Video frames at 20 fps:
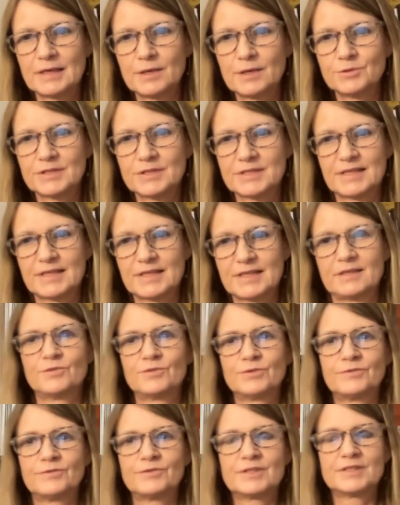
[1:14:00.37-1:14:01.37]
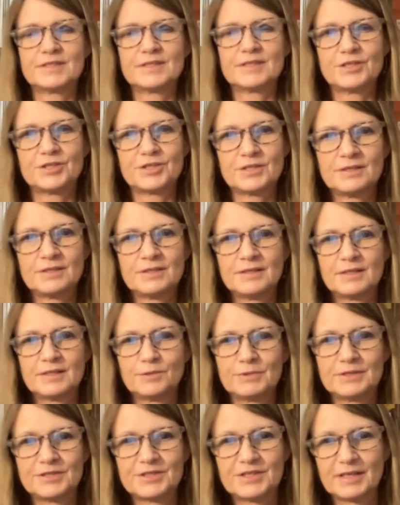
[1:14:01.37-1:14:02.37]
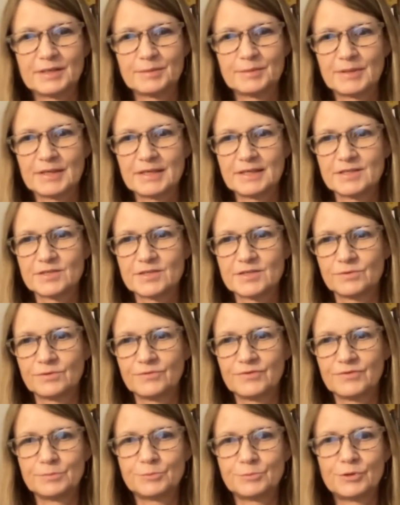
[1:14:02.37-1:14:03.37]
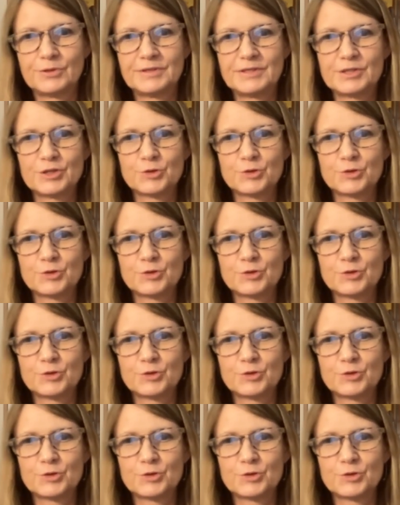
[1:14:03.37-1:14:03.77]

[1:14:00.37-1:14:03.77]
our second conversation that will take place on February